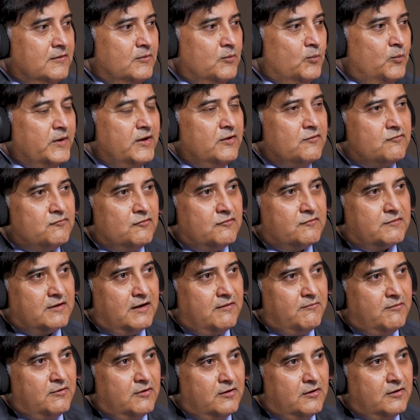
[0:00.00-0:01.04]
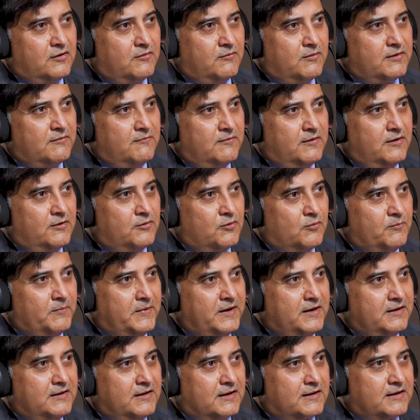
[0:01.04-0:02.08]
we used to travel all over the world to
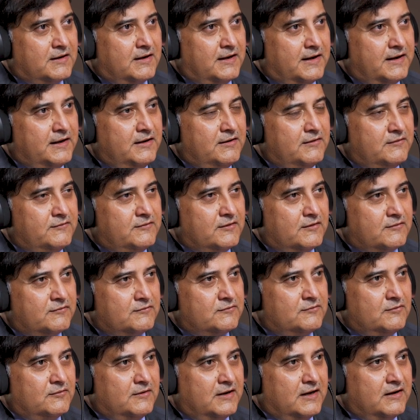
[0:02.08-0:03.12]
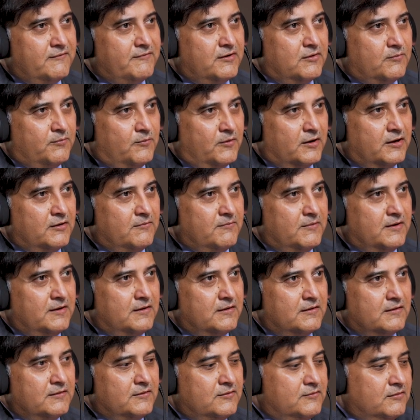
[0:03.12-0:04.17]
meet the client just to have an
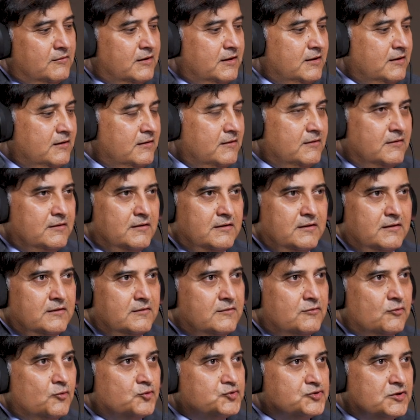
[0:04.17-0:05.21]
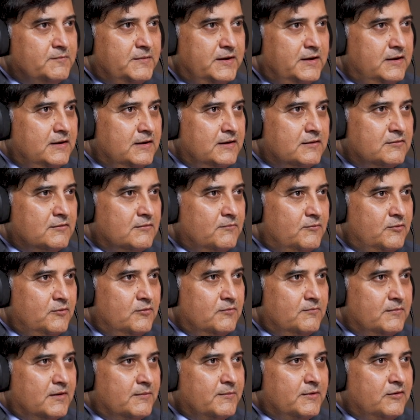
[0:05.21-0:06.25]
appointment. Today, social media is on
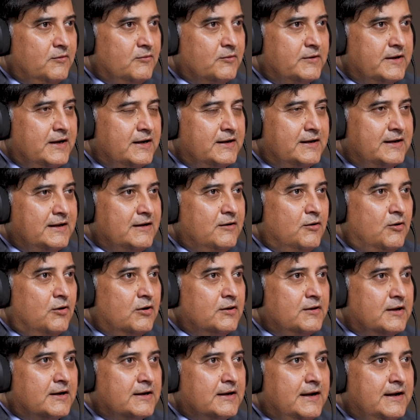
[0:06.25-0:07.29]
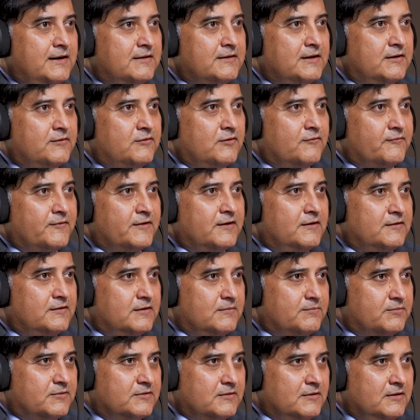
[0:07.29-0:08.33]
boom. I mean, you get all the clients at your
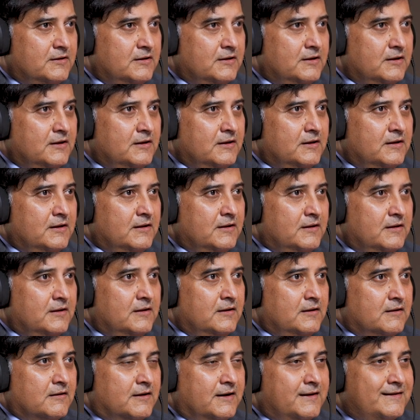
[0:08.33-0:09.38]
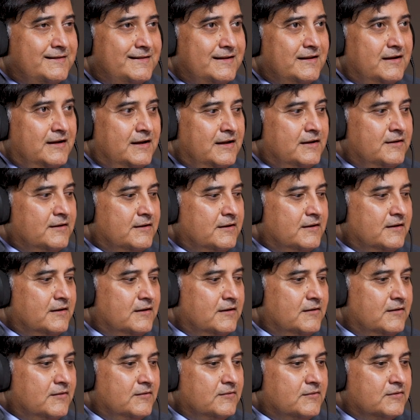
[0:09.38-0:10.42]
fingertips, right?
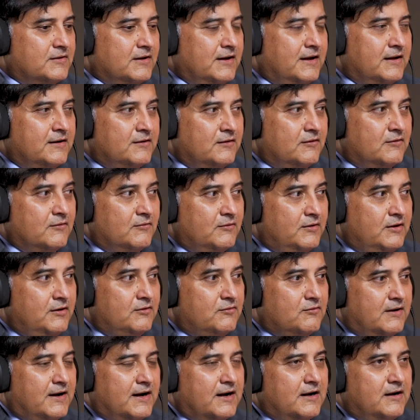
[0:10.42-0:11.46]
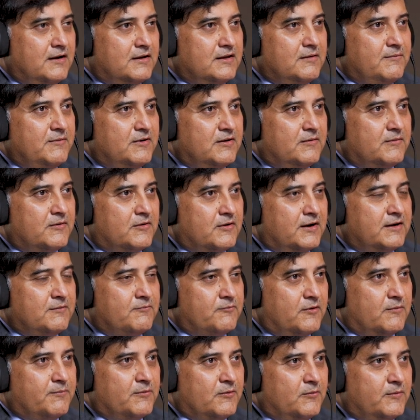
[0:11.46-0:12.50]
And you need to handle them in a right,
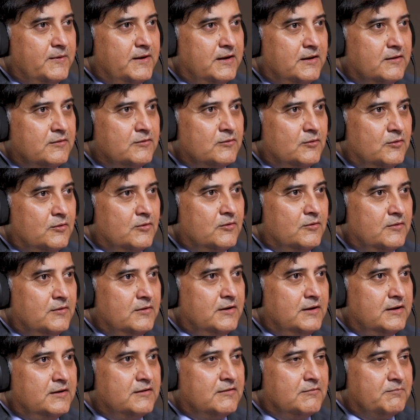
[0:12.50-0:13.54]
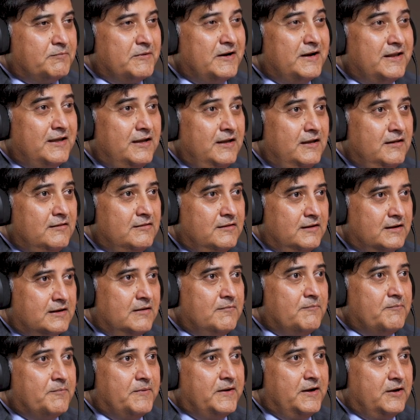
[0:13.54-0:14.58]
proper way. So it's pretty easy
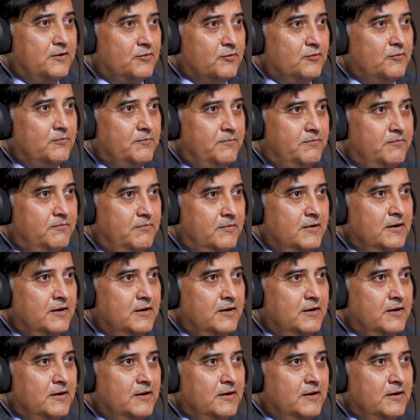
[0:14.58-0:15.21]
compared to